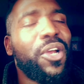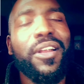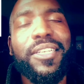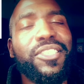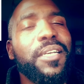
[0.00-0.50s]

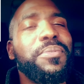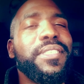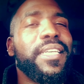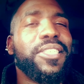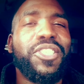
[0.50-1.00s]
Charlie jumps
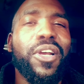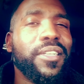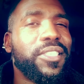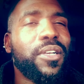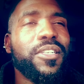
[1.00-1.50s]
in.
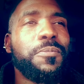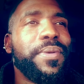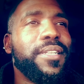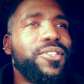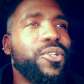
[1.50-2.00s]
Charlie starts
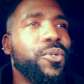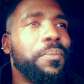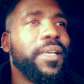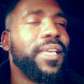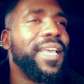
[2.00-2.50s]
spitting too,
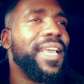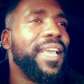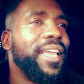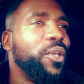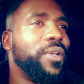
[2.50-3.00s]
but
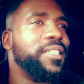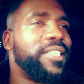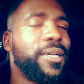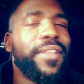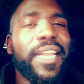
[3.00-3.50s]
you can
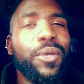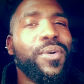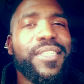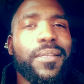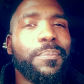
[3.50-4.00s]
tell that he
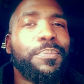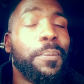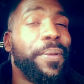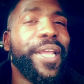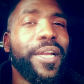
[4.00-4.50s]
wasn't
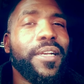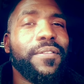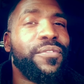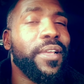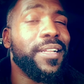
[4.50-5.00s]
prepared
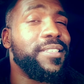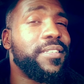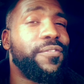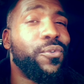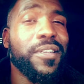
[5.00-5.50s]

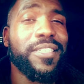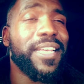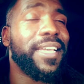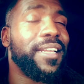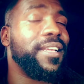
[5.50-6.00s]
his, for a
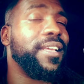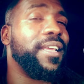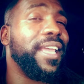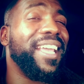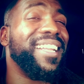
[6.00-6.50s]
second
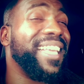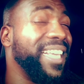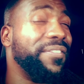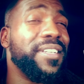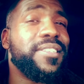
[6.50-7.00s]
and, and,
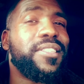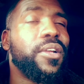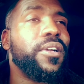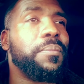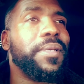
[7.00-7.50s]
even his
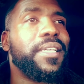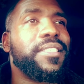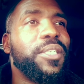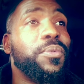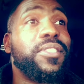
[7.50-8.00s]
third
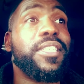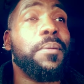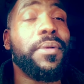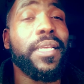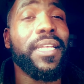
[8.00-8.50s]
because he was
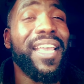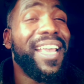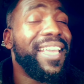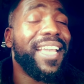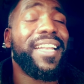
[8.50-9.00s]
stumbling.
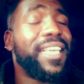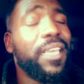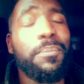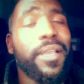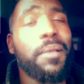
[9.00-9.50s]
He had to
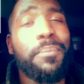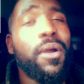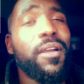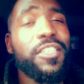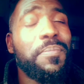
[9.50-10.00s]
keep bringing
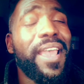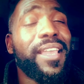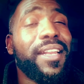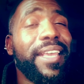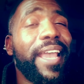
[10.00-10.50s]
bars
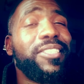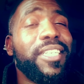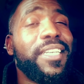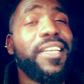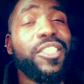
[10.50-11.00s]
back, and he
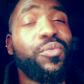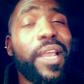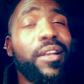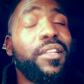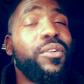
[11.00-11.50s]
actually cut his
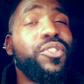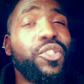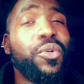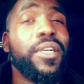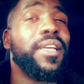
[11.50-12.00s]
round a little
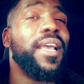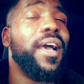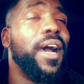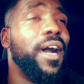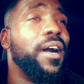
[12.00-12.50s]
short.
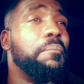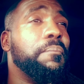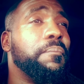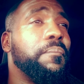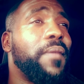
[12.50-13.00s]

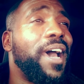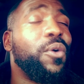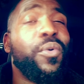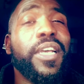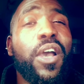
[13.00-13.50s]
Um, I
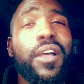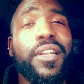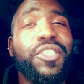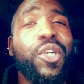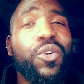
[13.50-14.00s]
don't want to call it
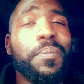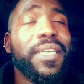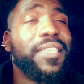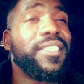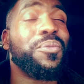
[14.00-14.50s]
a choke
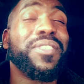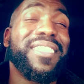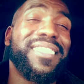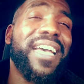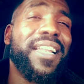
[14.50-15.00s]
because it was
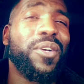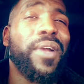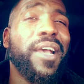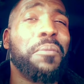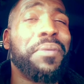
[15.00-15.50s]
a solid
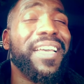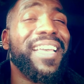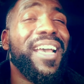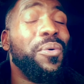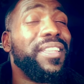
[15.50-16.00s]
round, but
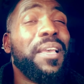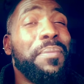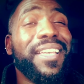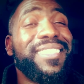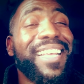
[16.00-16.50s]
with that
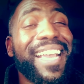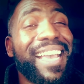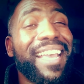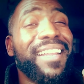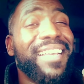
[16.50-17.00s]
being said, I
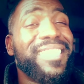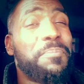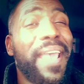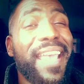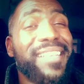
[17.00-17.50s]
got
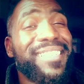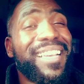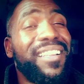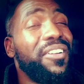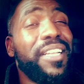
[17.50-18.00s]

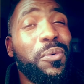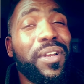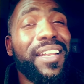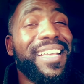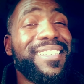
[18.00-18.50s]
Spazz clearly
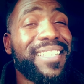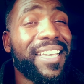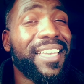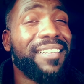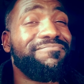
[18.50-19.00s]
winning that
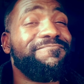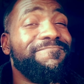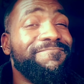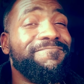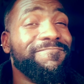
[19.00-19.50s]
second.
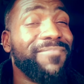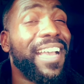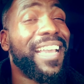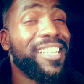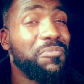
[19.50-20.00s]
Mm
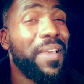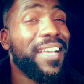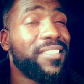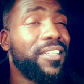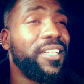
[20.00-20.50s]
-hmm. I got
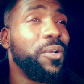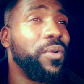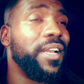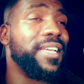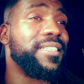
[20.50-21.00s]
Spazz clearly
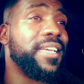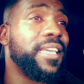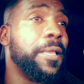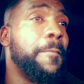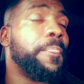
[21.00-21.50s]
winning that
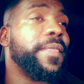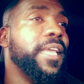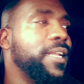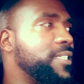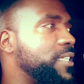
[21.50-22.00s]
second.
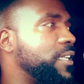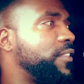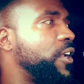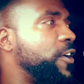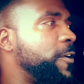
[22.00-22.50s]
Getting into the
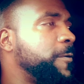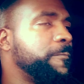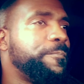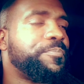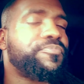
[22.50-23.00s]
third,